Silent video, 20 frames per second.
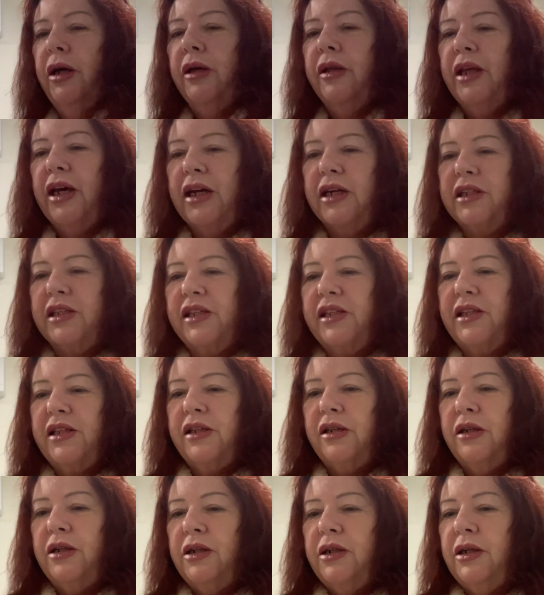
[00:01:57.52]
This
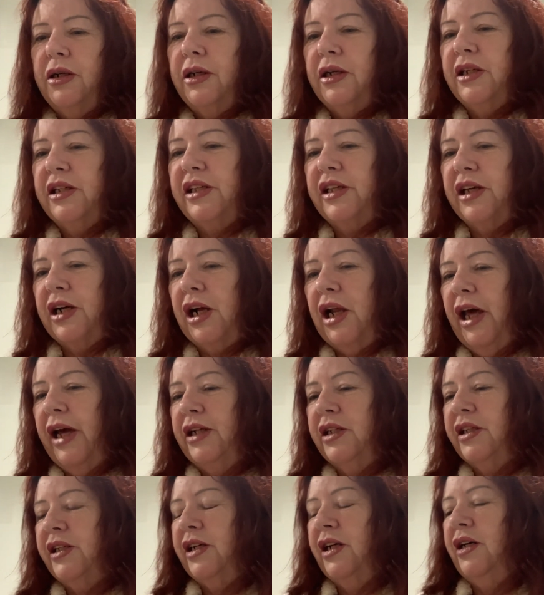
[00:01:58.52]
is the
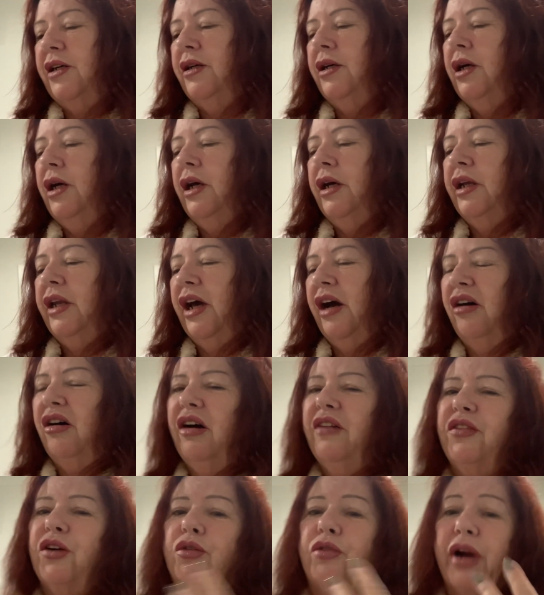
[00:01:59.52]
cleanser. Now,
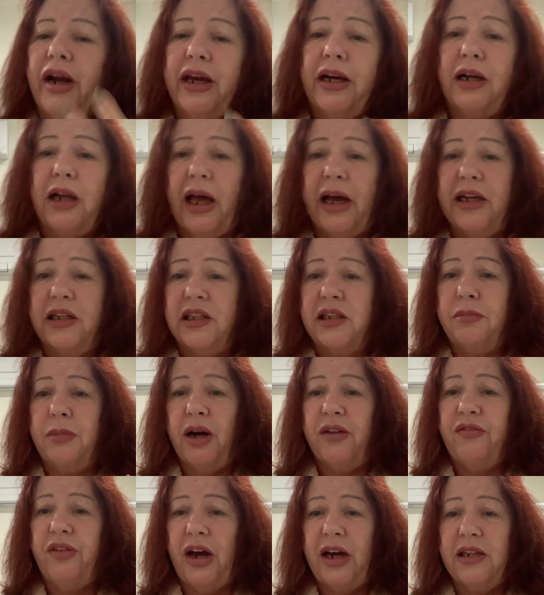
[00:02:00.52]
I've already cleansed my
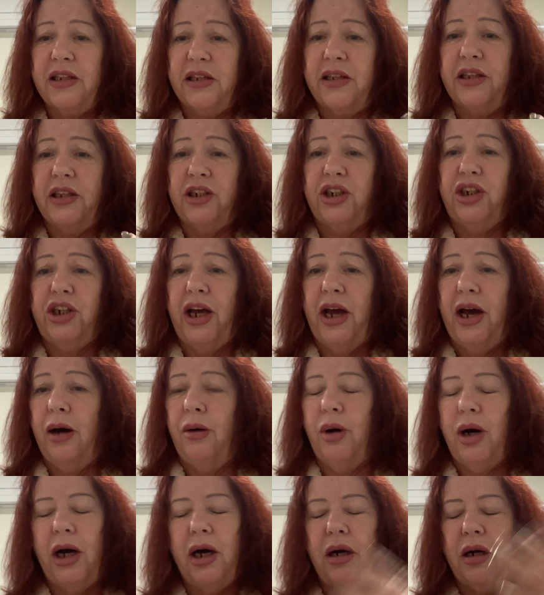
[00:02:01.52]
face in the
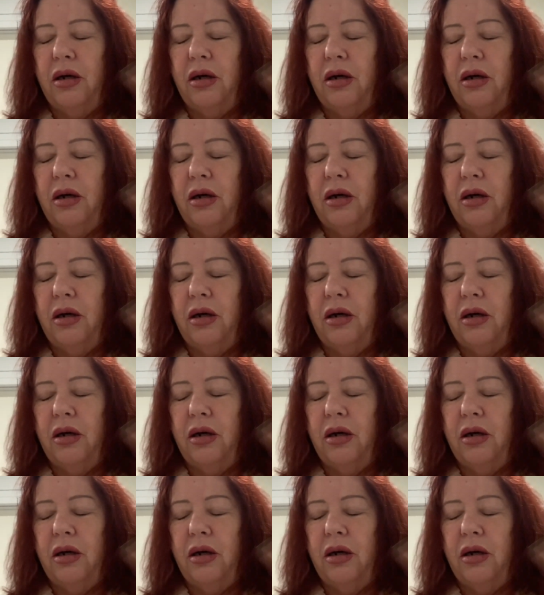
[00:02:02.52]
shower.